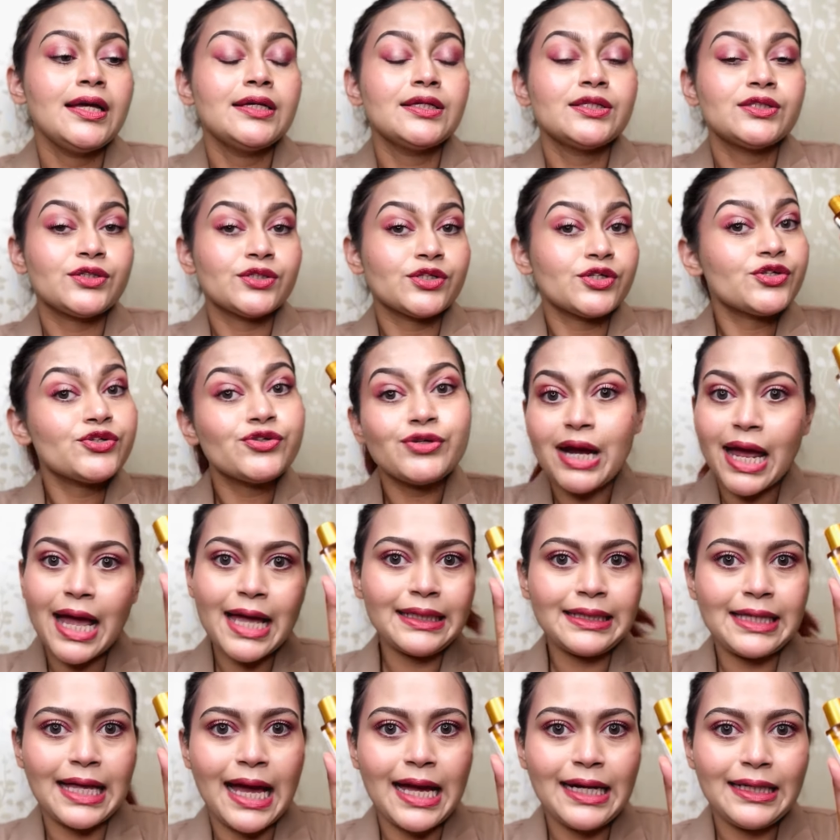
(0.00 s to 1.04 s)
So
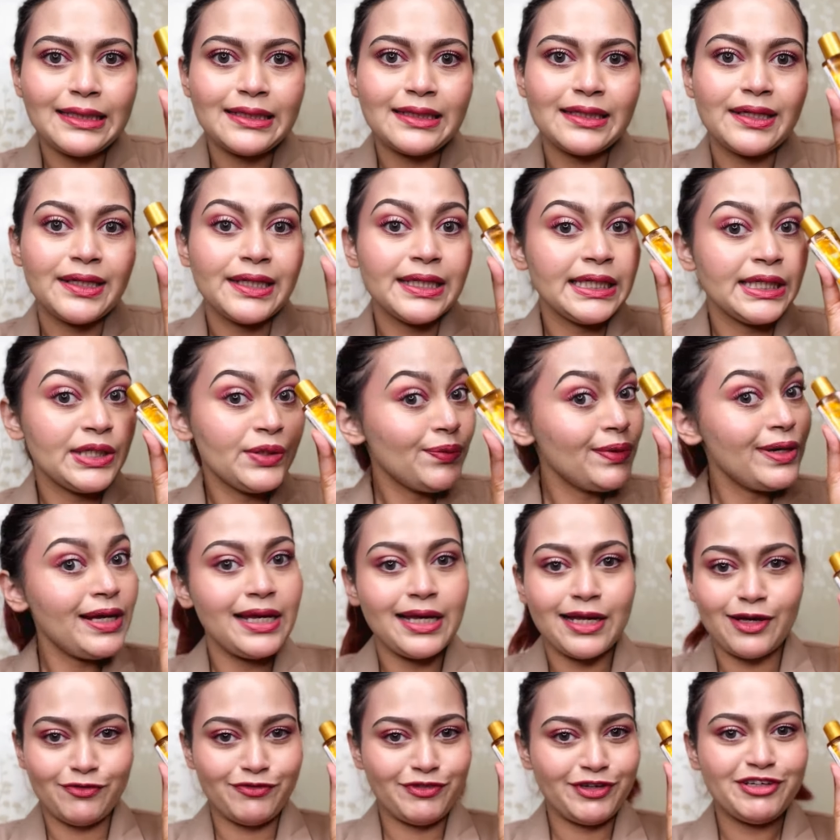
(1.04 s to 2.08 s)
try that, you will
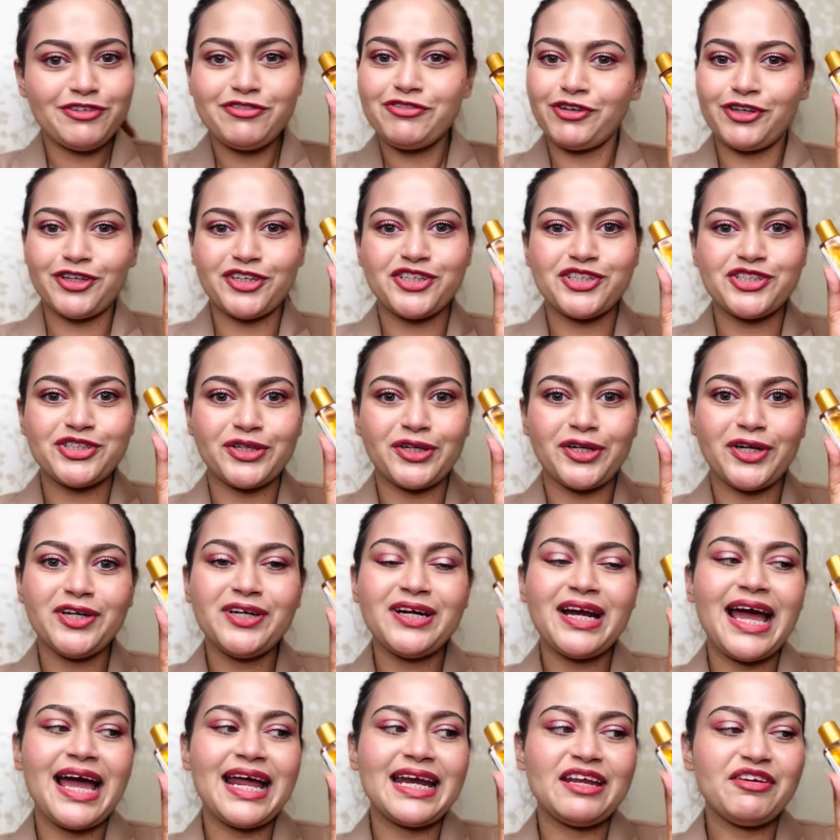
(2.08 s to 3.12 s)
love it for
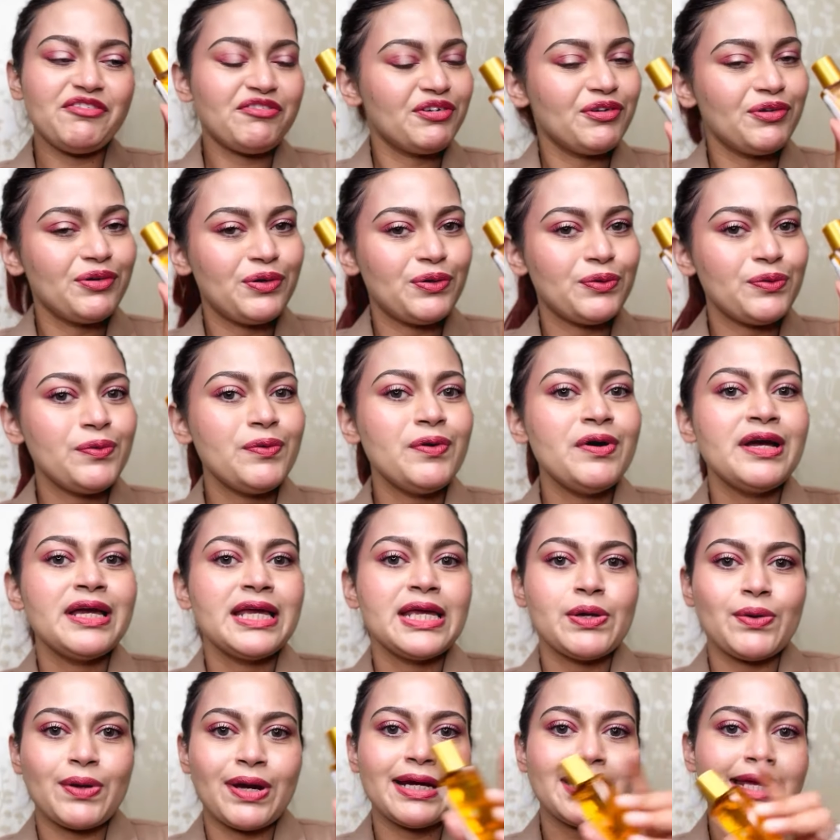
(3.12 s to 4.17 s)
sure. And if you do,
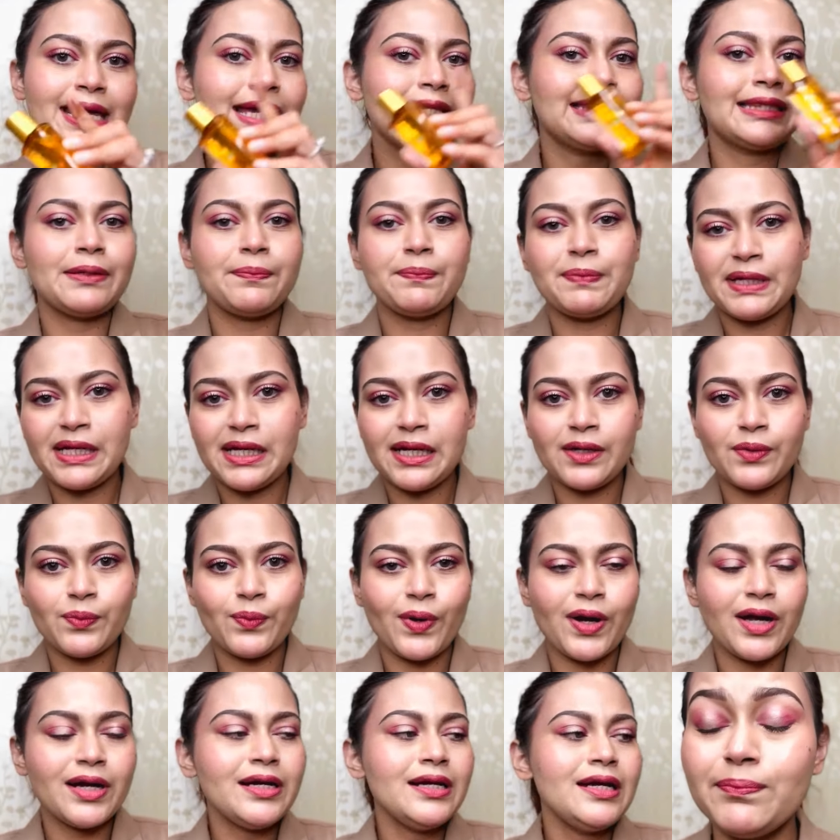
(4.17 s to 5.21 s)
you can get the bigger
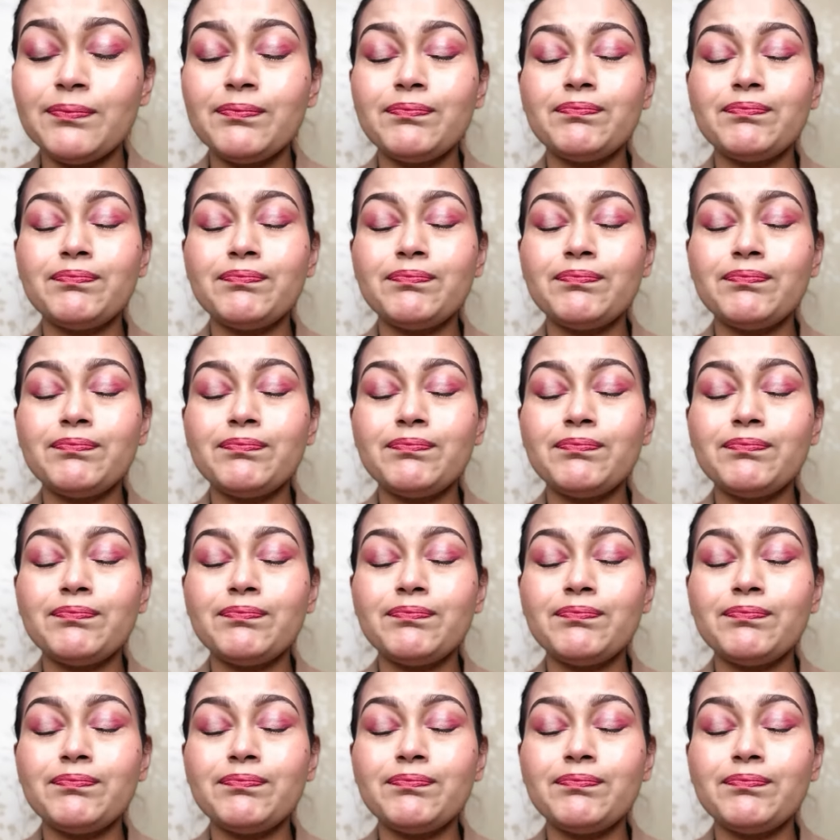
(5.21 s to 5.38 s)
one.